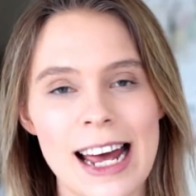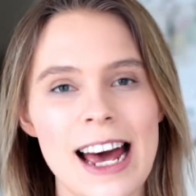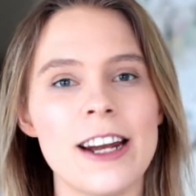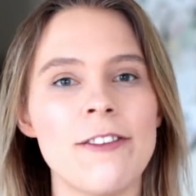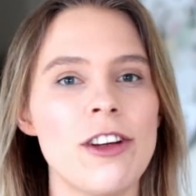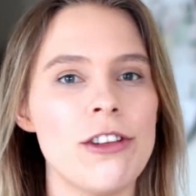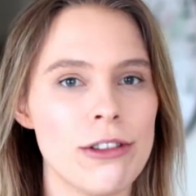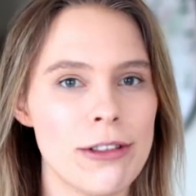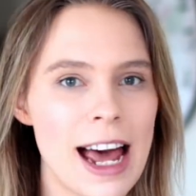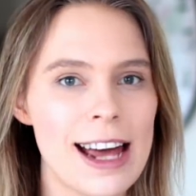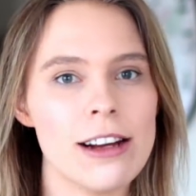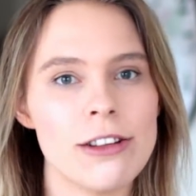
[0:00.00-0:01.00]
and if you do
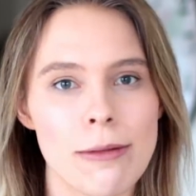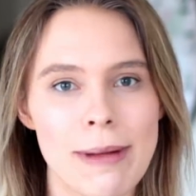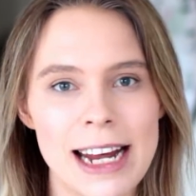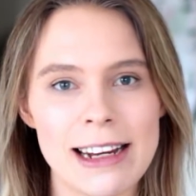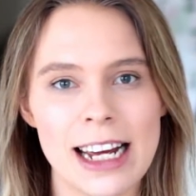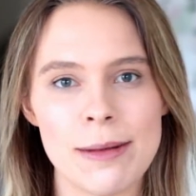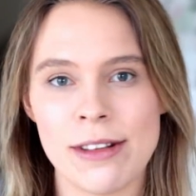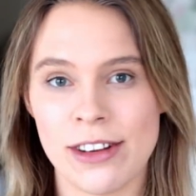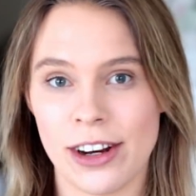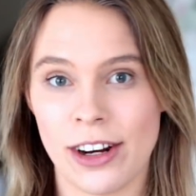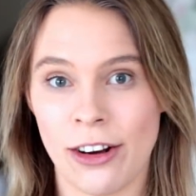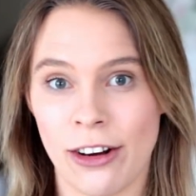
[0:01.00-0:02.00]
that, a domain name is
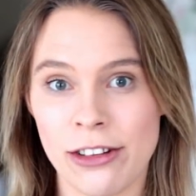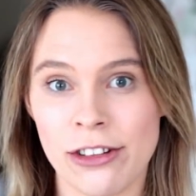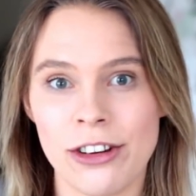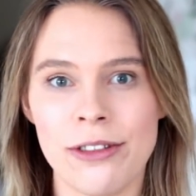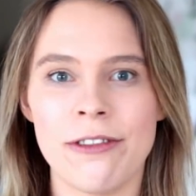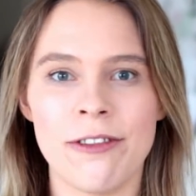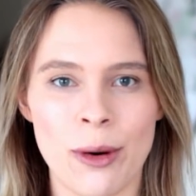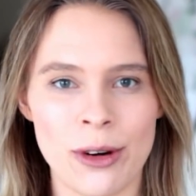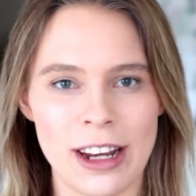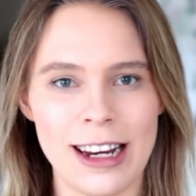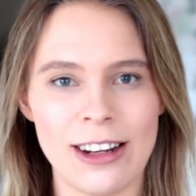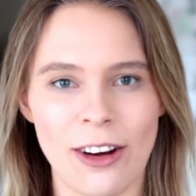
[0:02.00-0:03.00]
going to cost you
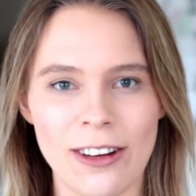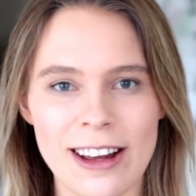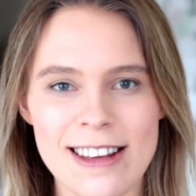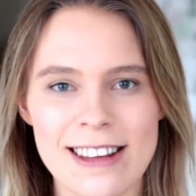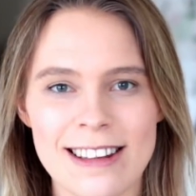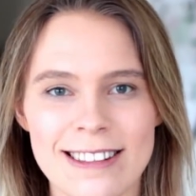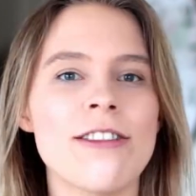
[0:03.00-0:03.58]
fourteen dollars.